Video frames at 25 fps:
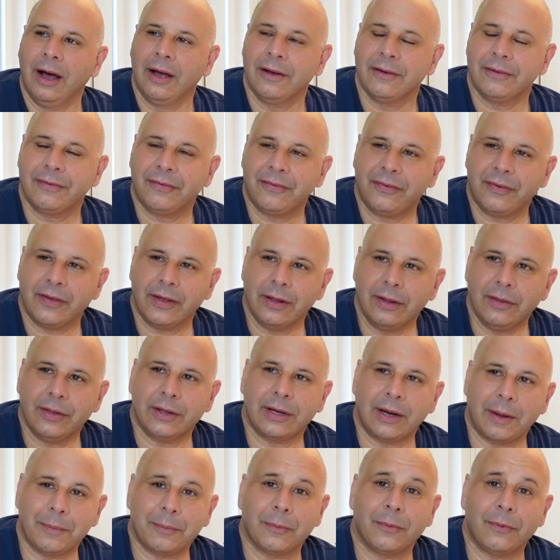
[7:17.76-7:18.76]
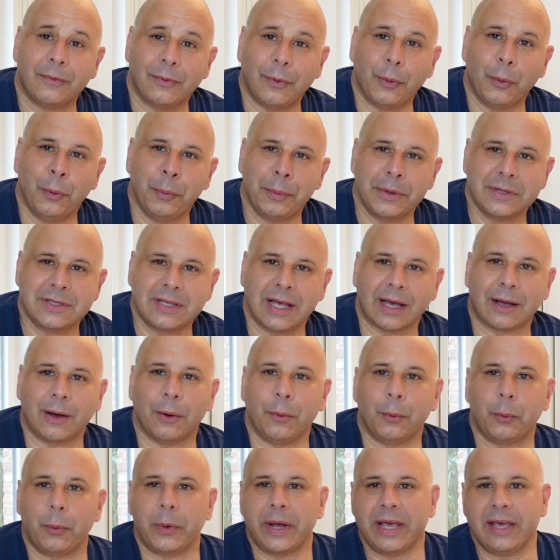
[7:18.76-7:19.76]
feel that I'm almost like a
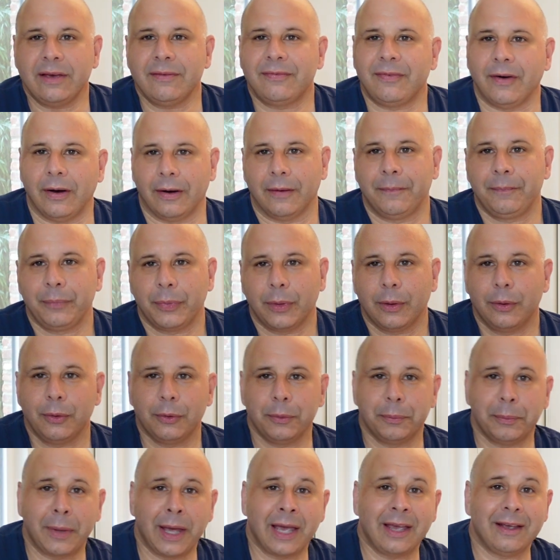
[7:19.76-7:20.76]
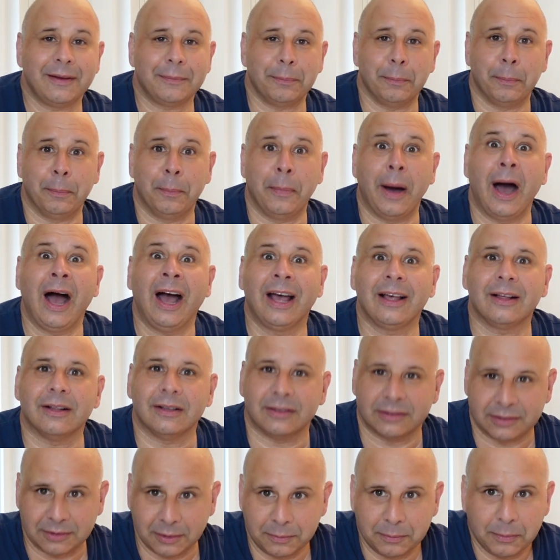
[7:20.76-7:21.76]
weaver who made
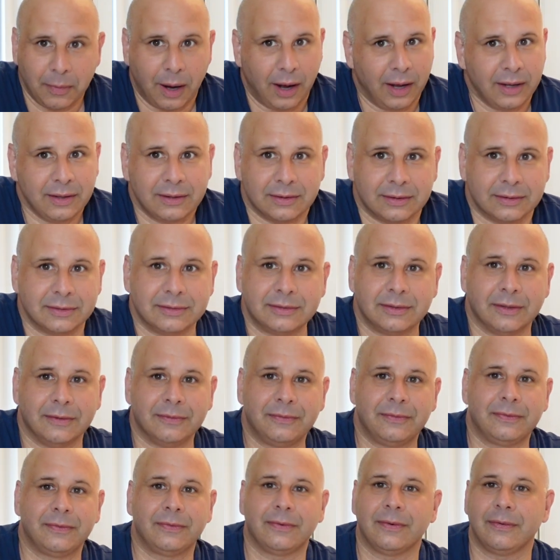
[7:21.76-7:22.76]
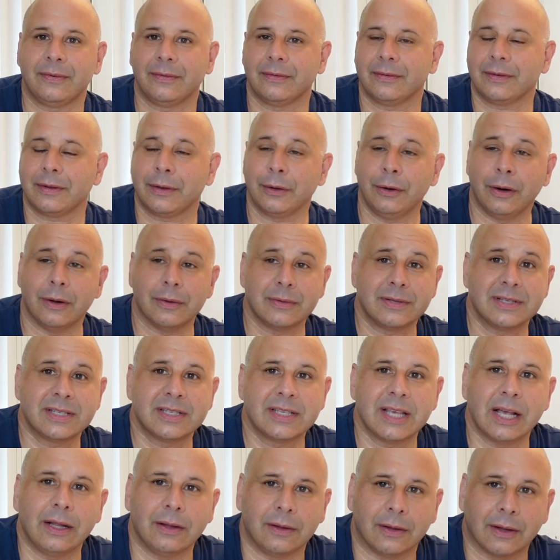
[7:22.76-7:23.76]
miles and miles of, you know,
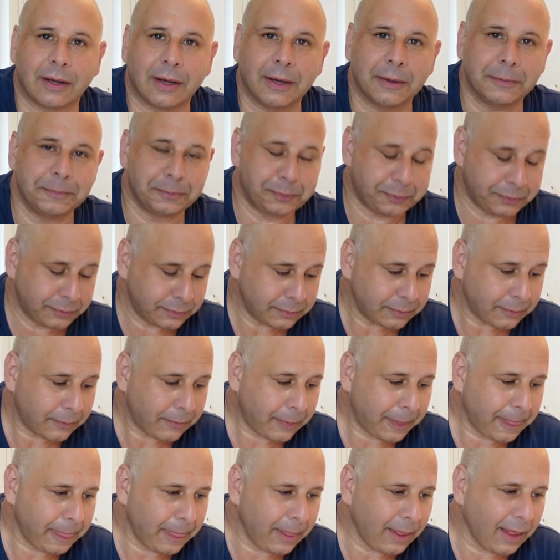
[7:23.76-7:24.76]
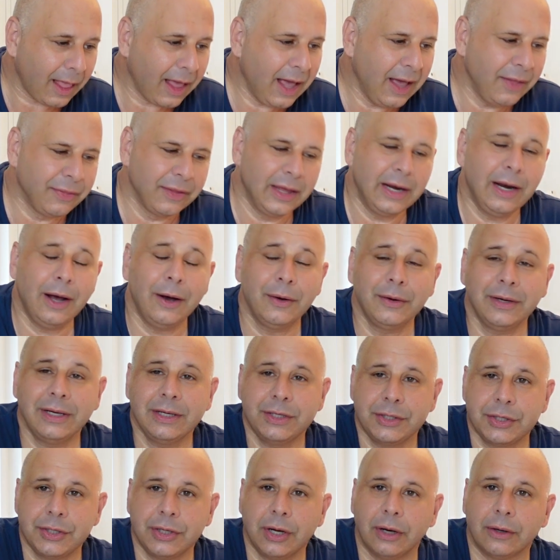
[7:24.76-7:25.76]
silk and then
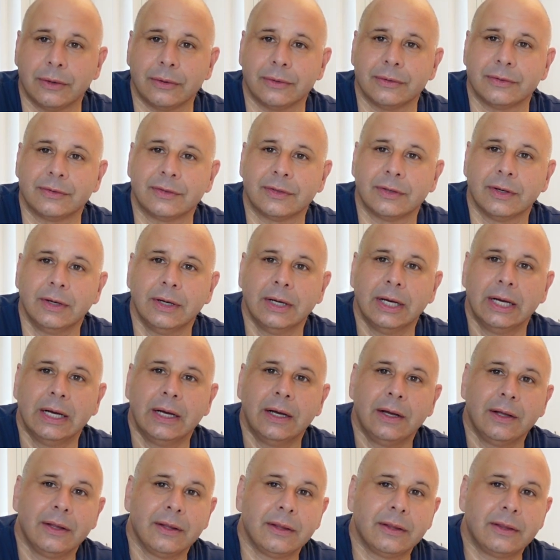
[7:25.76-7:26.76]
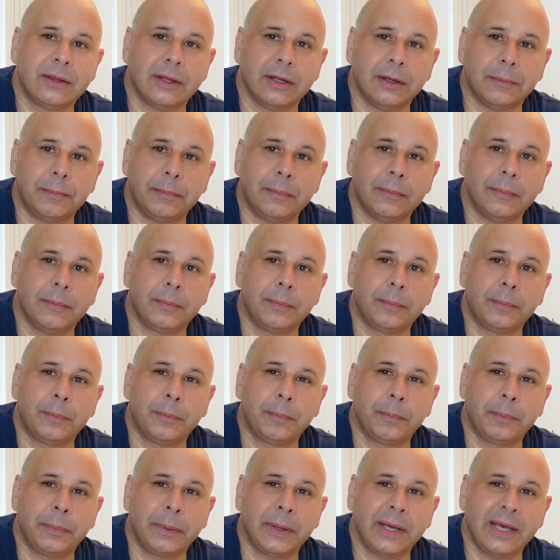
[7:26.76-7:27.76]
only chose the
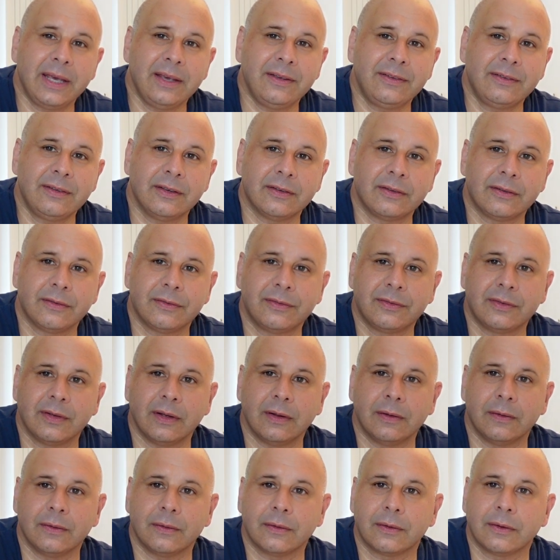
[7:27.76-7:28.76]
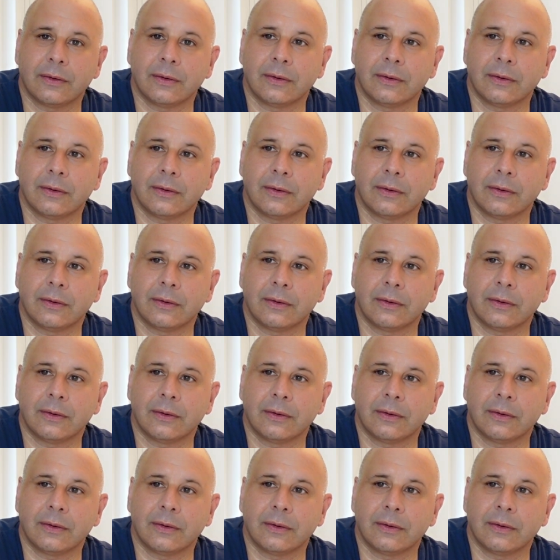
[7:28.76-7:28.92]
pieces of silk,